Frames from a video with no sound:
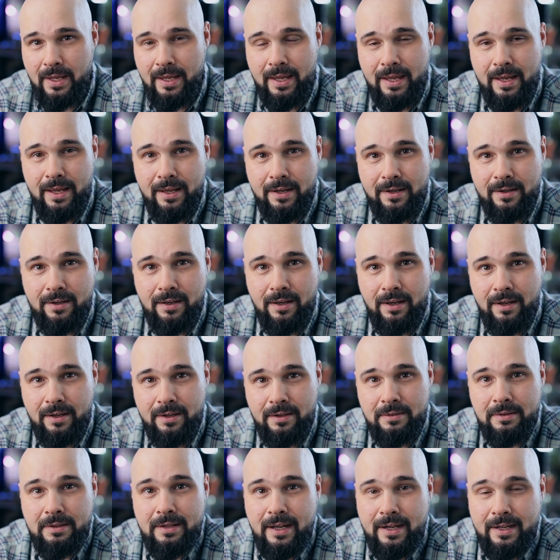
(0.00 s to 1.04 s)
and
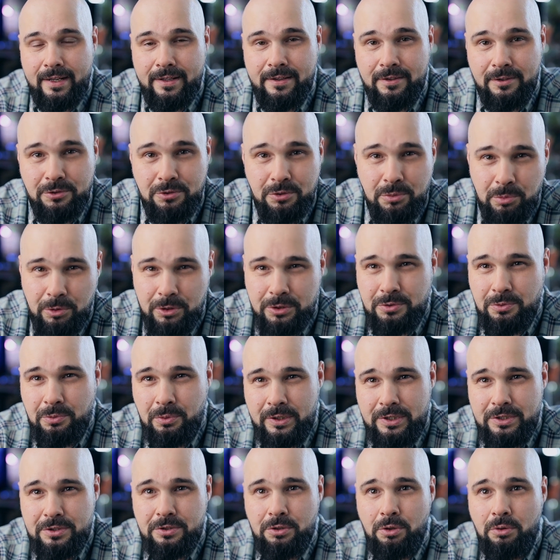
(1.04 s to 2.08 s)
you kind of kill two birds with
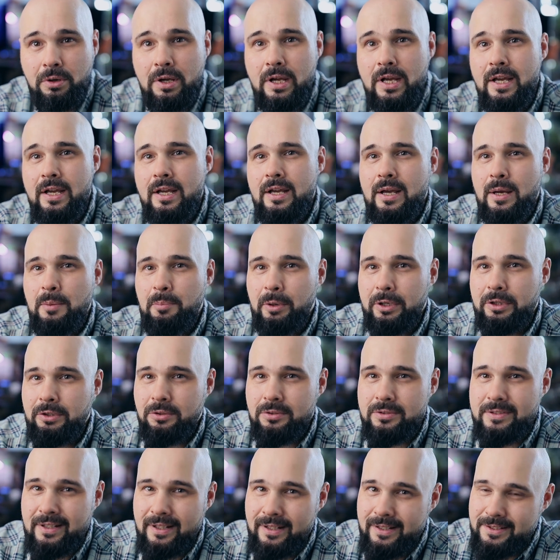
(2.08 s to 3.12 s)
one stone. But
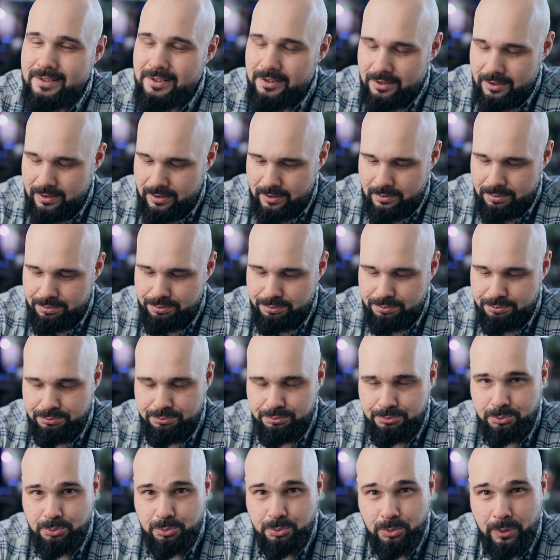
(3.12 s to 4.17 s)
those lights are
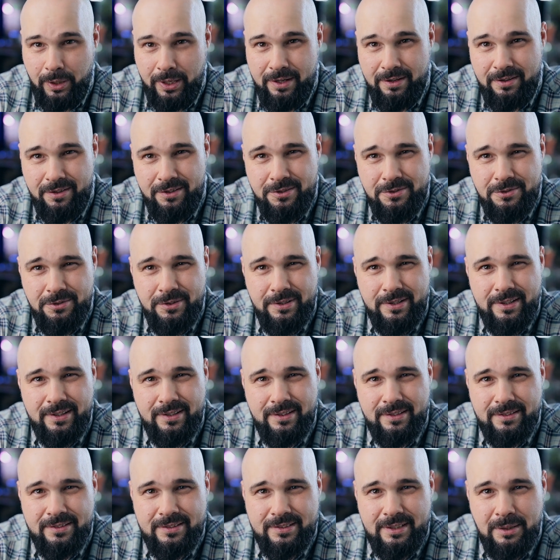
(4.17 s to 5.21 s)
$800
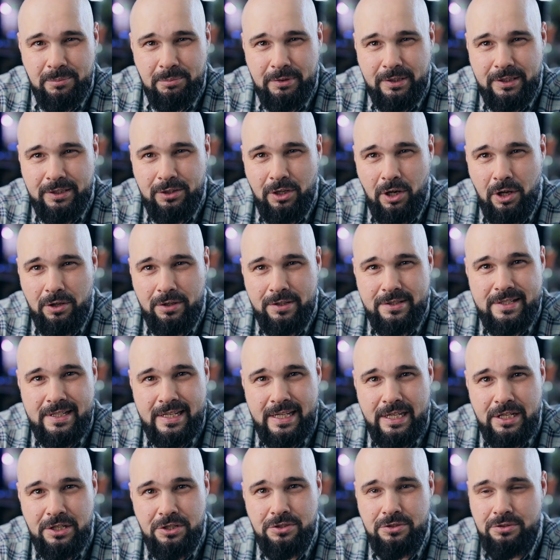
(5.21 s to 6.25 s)
and something
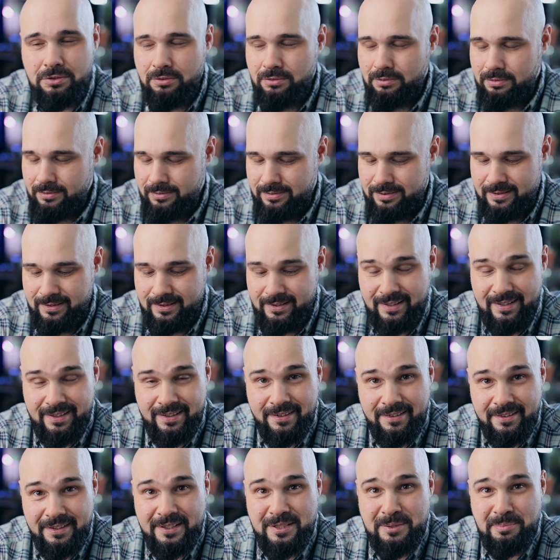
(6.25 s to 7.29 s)
each, so
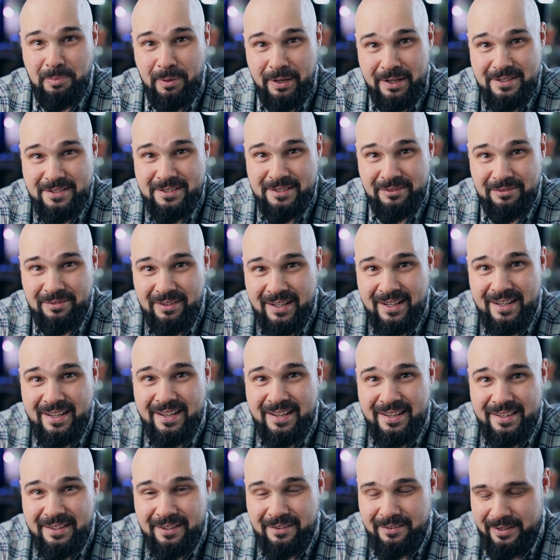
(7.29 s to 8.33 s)
they're expensive.
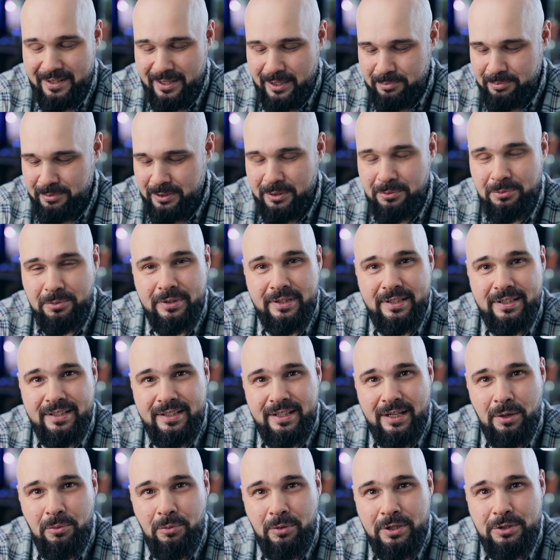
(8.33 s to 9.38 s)
They're right up there with the
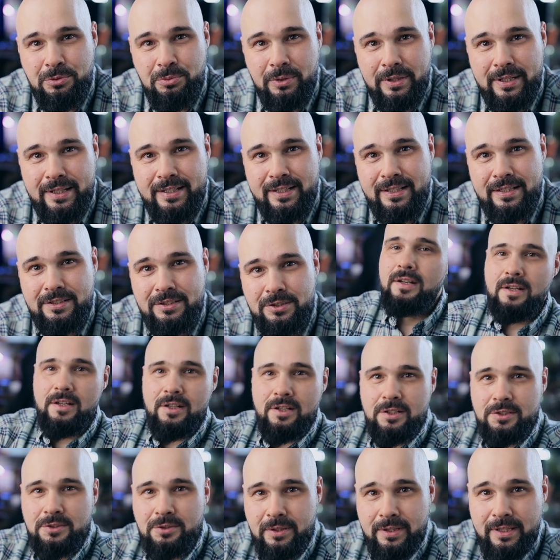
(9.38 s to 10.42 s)
120Ds.
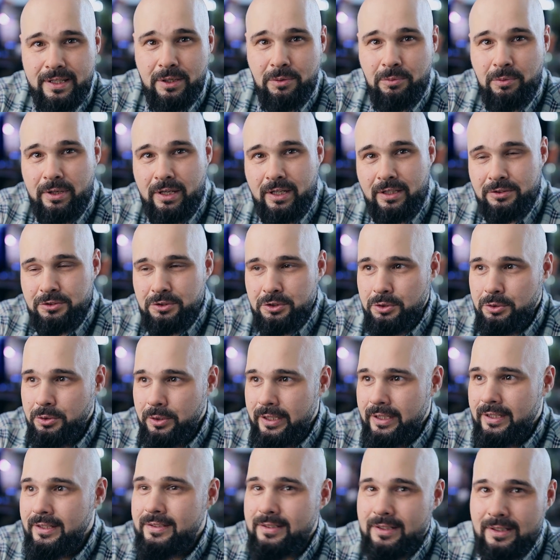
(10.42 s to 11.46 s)
So I think what I'll do
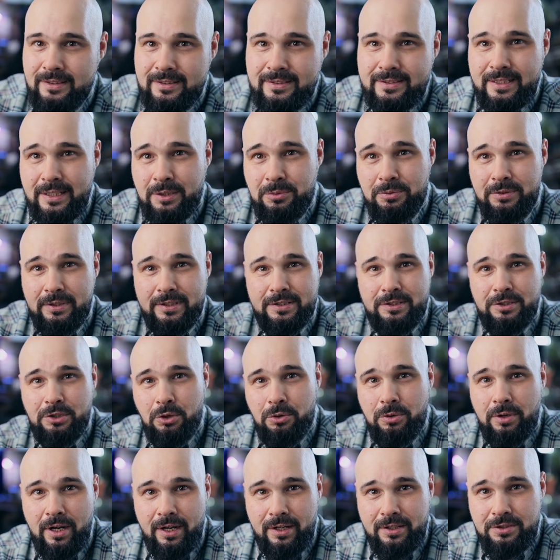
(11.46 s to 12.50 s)
is I'll stick with this
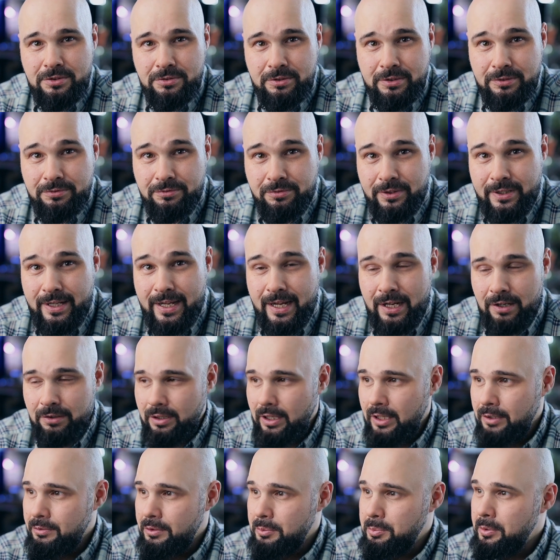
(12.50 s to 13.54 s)
Godox unit for now.
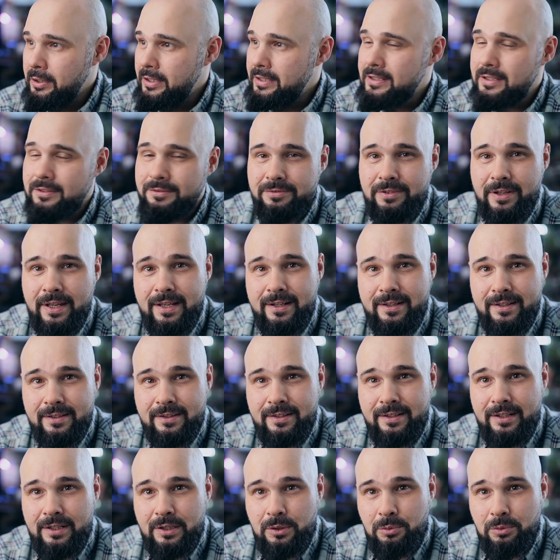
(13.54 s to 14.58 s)
I'll replace the fan in
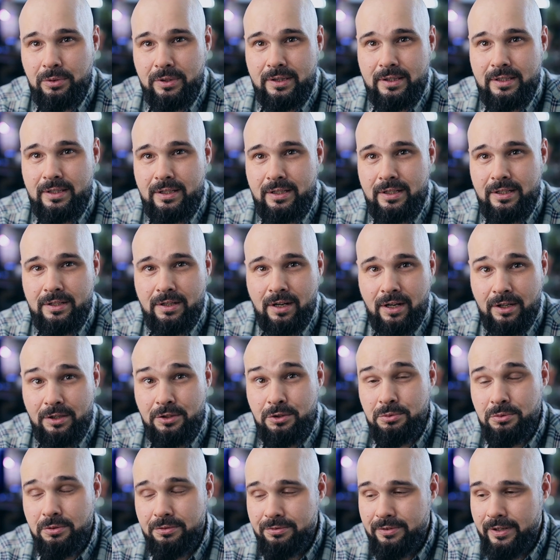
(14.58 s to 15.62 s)
there with the
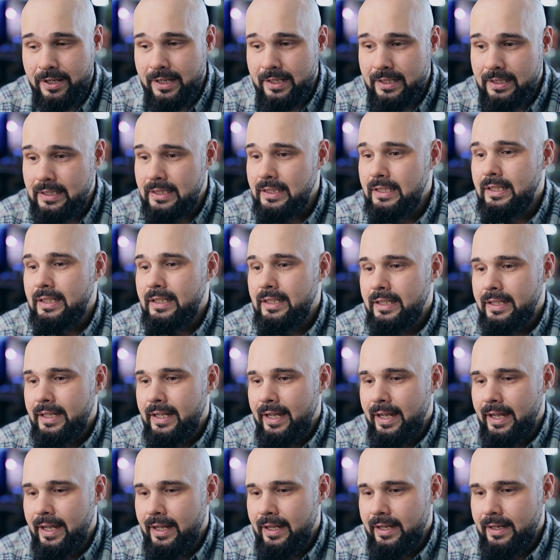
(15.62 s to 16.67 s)
Noctua fan,
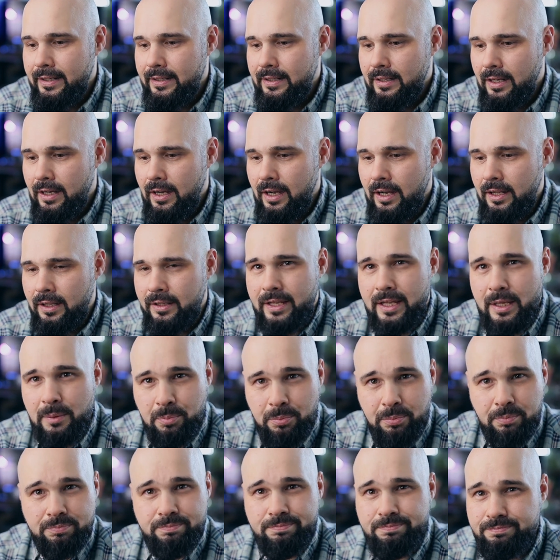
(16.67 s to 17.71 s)
and I'll
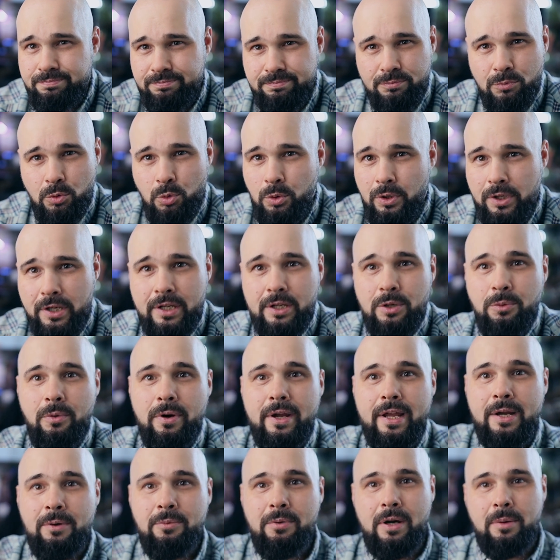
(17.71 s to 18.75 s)
keep working
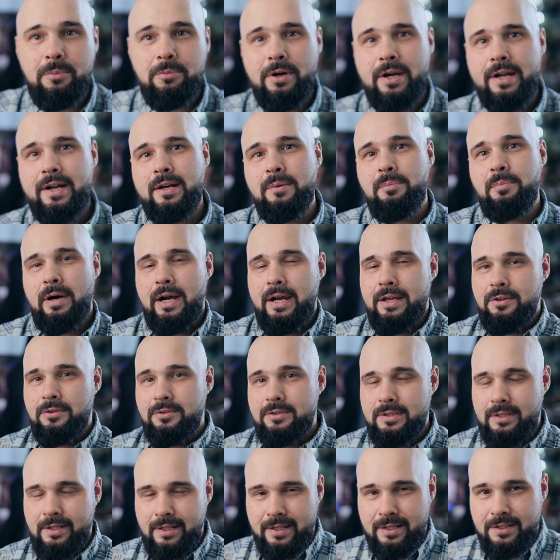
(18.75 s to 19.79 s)
away. And when I'm ready to buy
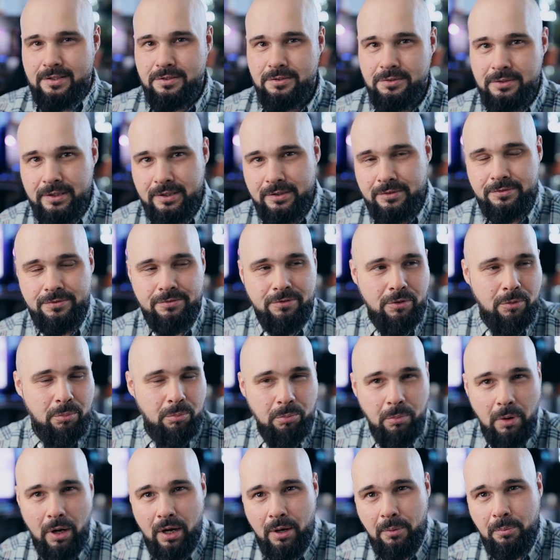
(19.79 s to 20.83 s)
those Lynx units
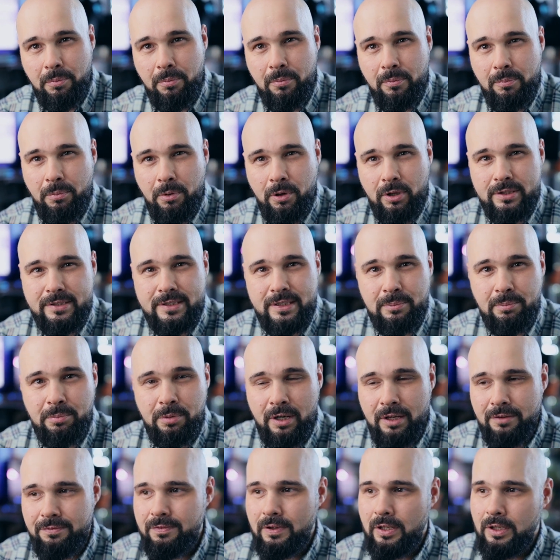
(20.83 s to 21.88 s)
from Palsy
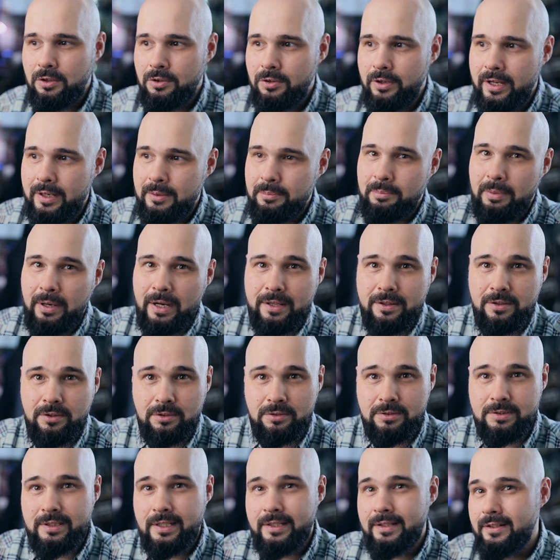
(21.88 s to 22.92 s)
Buff, I'll go ahead and buy
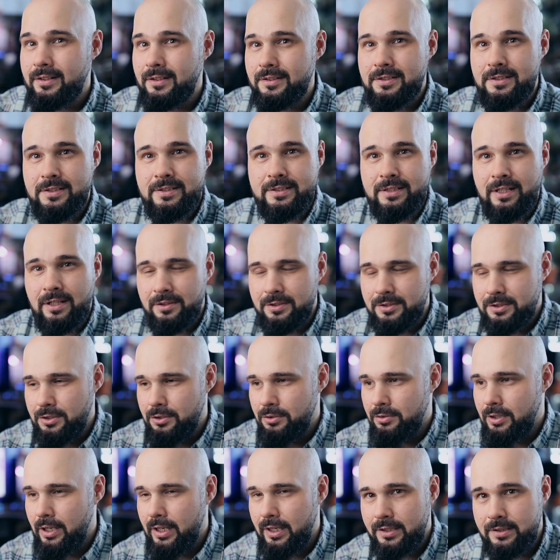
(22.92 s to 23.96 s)
those, and then I'll just sell this
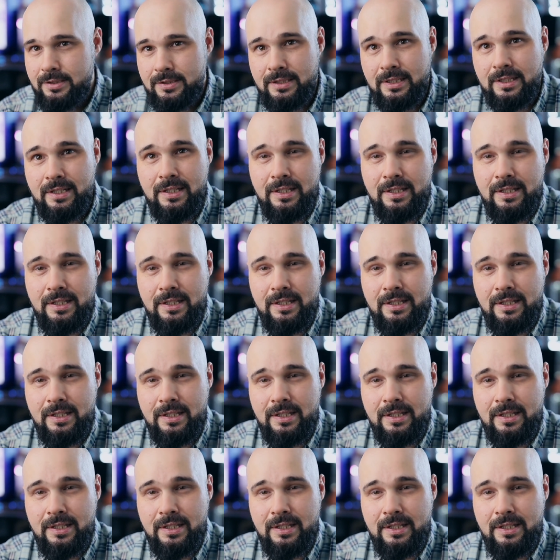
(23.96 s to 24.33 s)
Godox